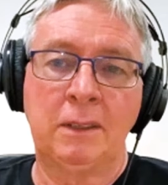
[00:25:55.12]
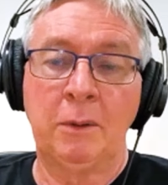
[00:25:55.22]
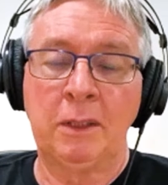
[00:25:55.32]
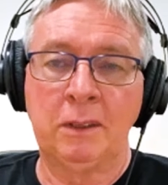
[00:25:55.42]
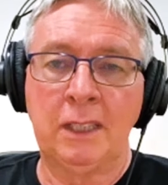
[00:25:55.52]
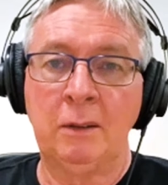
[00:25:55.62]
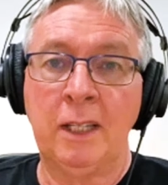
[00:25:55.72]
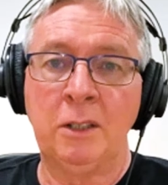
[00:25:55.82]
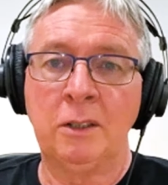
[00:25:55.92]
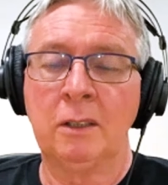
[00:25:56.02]
Someone said
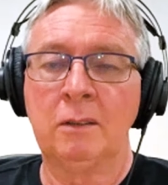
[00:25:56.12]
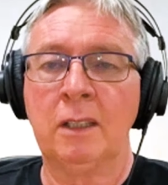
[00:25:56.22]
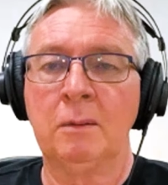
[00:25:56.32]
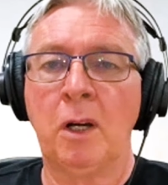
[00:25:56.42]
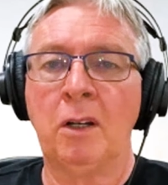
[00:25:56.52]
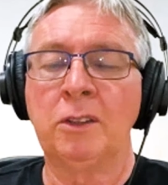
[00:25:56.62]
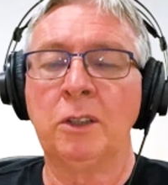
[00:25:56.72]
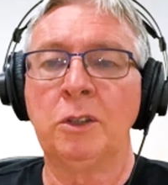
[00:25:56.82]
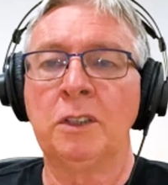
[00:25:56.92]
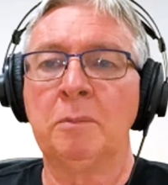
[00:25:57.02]
they use a mild
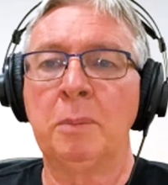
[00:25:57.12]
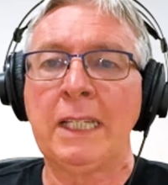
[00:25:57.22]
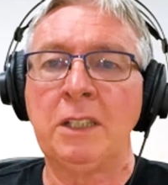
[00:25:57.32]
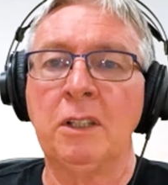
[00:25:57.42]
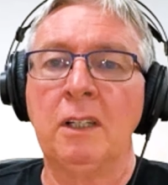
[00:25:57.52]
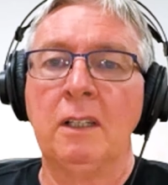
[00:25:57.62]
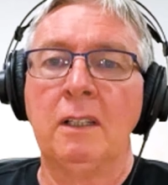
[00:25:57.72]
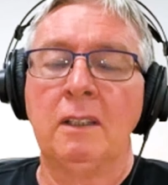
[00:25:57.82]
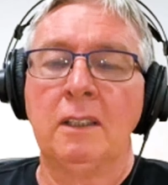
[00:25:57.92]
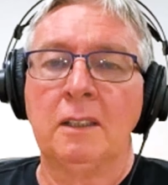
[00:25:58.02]
solution of bleach.
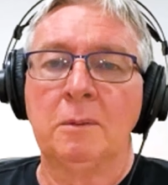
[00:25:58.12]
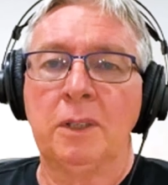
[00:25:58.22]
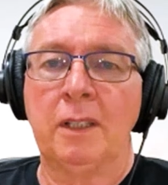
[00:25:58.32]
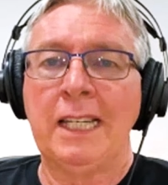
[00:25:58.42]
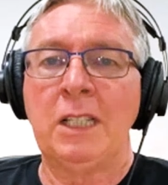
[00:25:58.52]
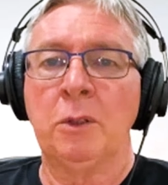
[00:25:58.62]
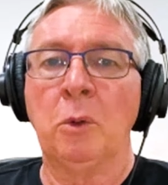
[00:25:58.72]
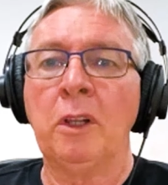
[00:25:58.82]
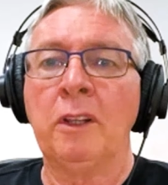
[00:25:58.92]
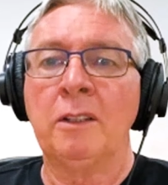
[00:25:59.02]
But the thing is, with
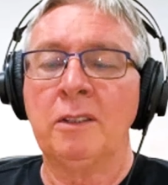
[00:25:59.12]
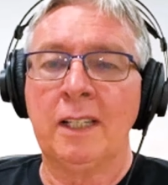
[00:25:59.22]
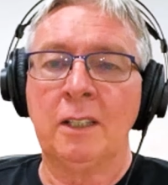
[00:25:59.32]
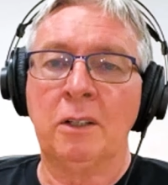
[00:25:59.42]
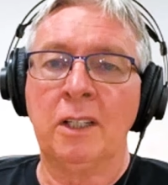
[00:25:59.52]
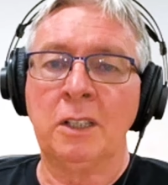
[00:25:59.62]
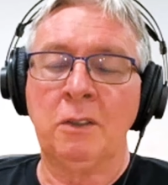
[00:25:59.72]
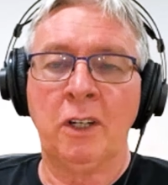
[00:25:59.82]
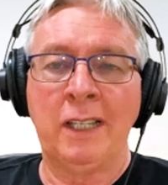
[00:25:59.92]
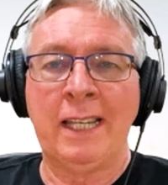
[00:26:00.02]
all of those sanitizers,
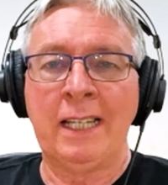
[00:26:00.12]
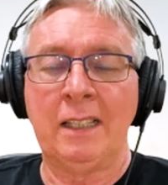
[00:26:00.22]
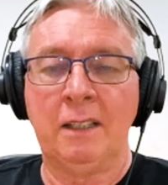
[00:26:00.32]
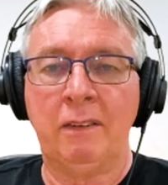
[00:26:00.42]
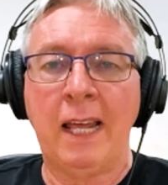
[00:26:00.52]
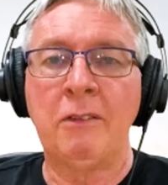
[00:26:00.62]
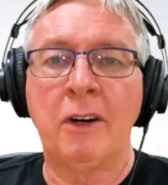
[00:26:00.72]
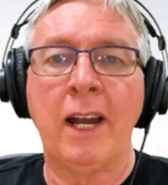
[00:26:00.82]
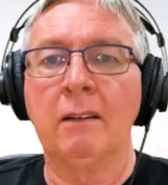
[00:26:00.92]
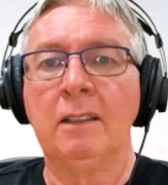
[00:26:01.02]
you've got to then get the
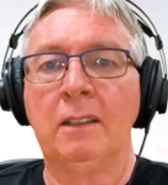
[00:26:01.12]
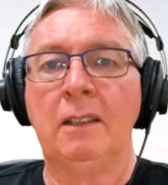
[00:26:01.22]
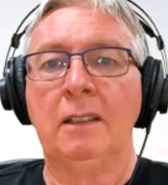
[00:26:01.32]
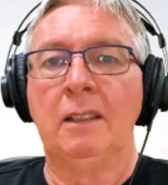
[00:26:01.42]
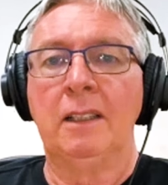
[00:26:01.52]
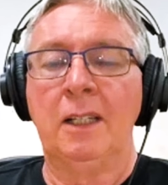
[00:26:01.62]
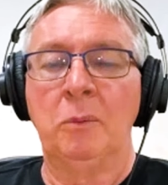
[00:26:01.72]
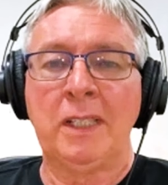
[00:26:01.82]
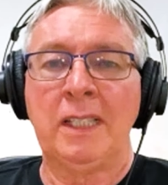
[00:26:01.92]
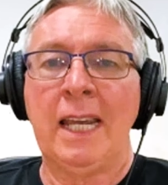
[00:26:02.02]
flavour out. Yeah.
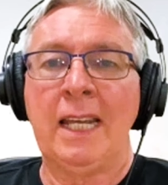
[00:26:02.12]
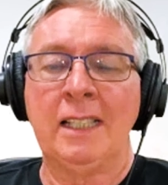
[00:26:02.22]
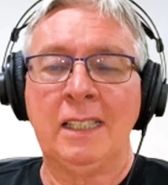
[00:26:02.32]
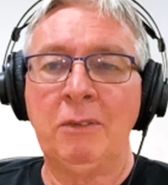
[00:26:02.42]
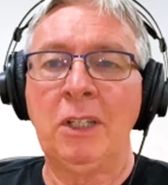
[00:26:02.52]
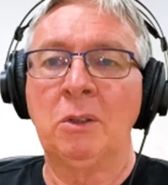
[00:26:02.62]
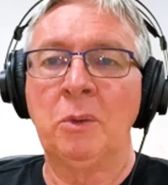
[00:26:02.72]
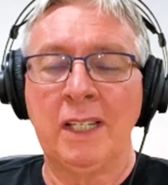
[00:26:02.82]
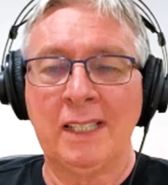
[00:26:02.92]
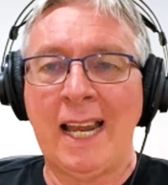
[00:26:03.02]
And once again, it's
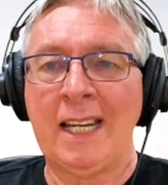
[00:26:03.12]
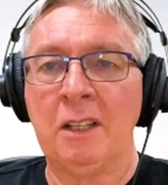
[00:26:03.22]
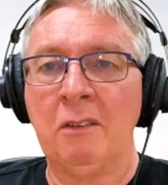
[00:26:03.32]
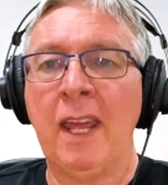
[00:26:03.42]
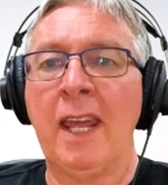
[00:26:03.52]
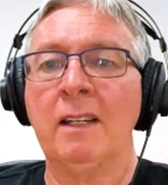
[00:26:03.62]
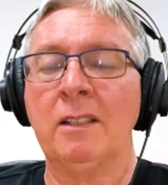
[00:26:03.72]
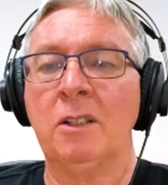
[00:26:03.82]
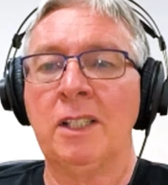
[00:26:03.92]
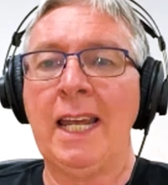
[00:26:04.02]
difficult when it's under the van.
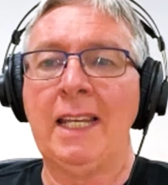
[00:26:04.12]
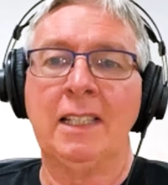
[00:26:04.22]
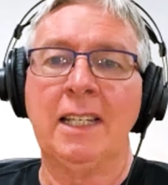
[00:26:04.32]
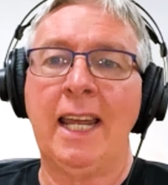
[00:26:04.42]
So taking the